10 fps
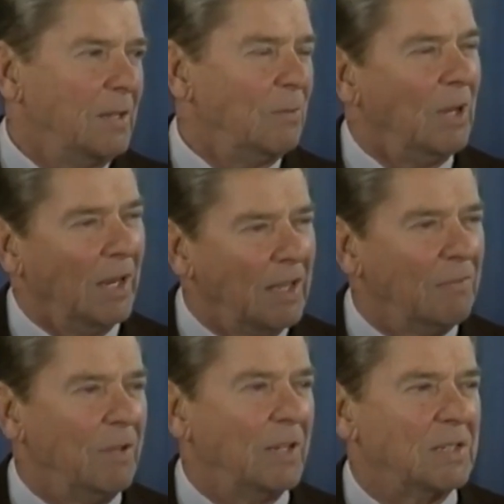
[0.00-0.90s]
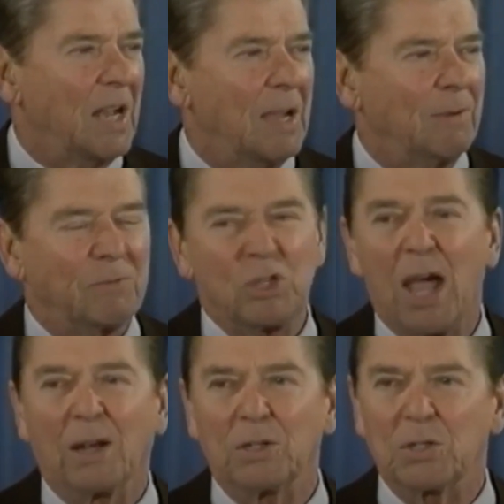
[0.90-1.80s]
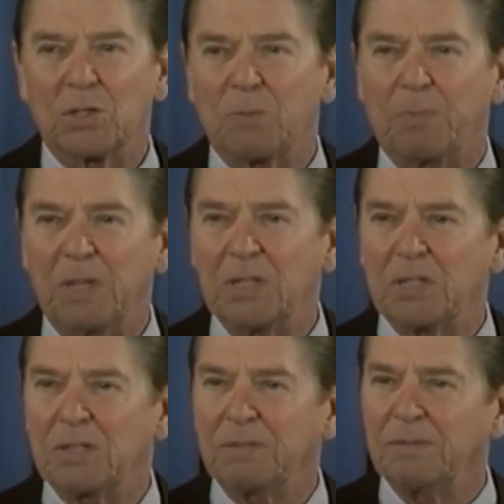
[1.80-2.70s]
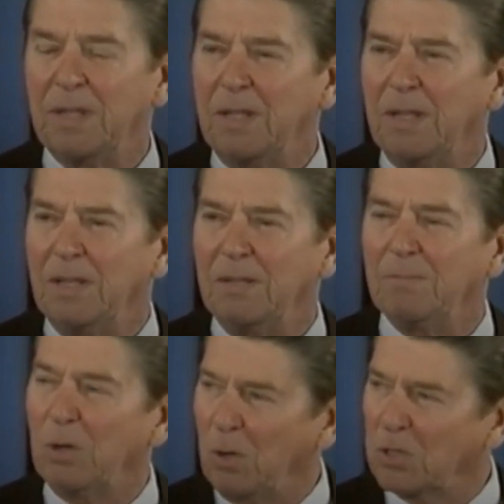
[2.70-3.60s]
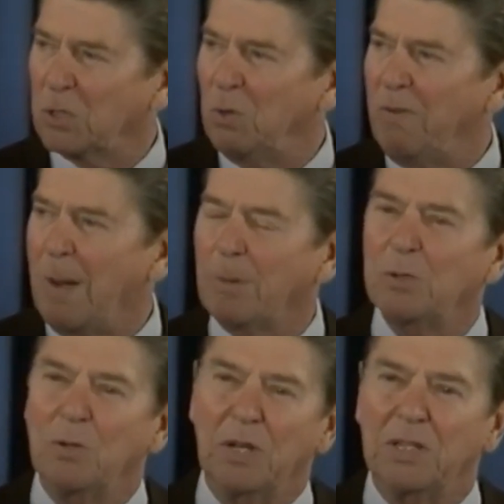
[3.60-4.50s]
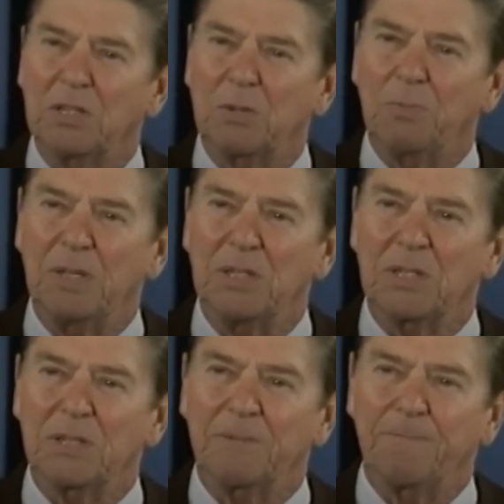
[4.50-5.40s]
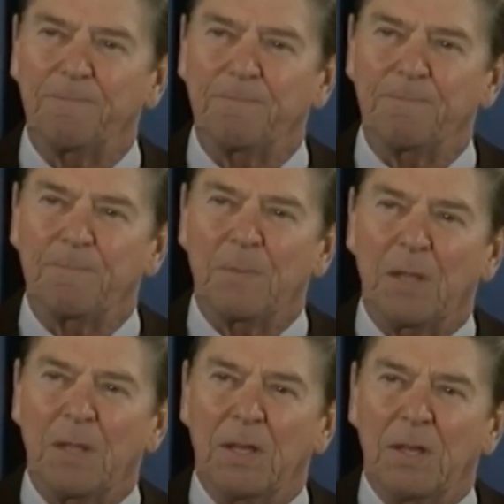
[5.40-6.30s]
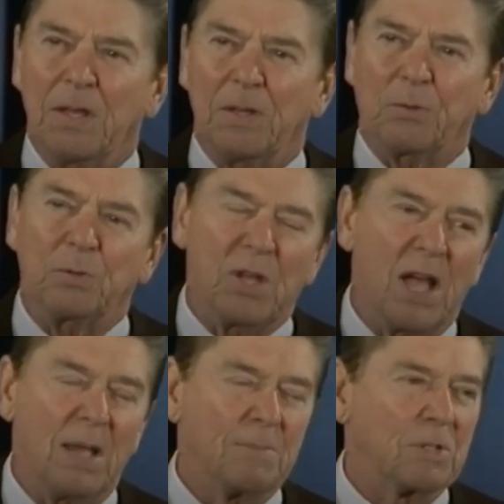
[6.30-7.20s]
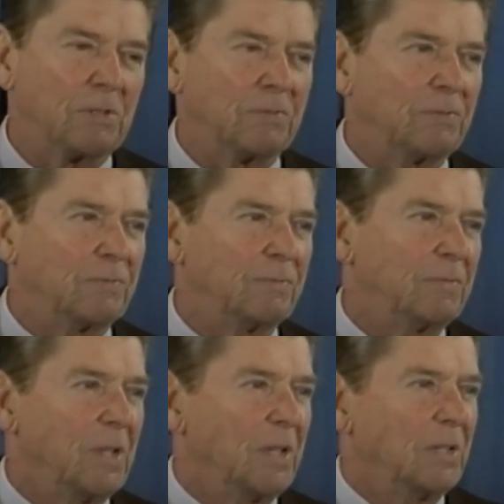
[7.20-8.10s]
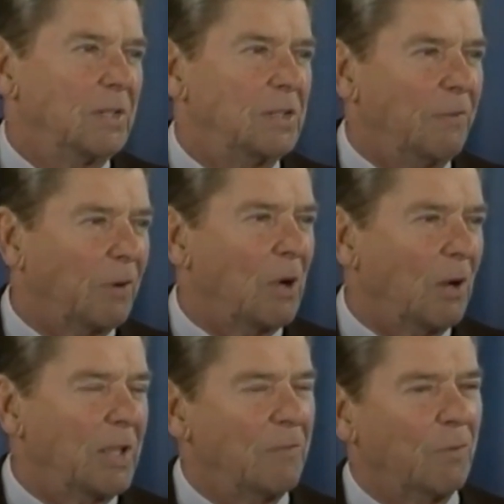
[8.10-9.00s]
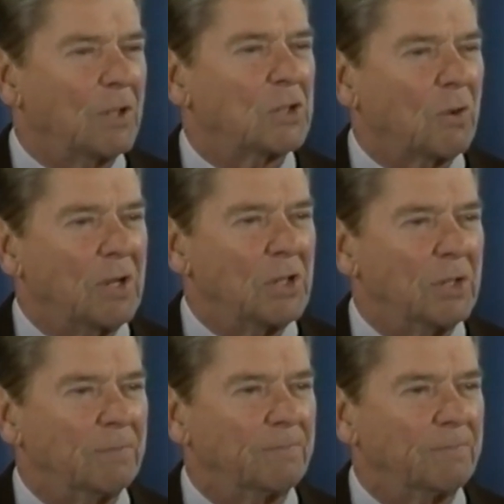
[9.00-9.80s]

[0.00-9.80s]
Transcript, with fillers: We live in a time of challenges to peace, but also of opportunities to peace. Through times of difficulty and frustration,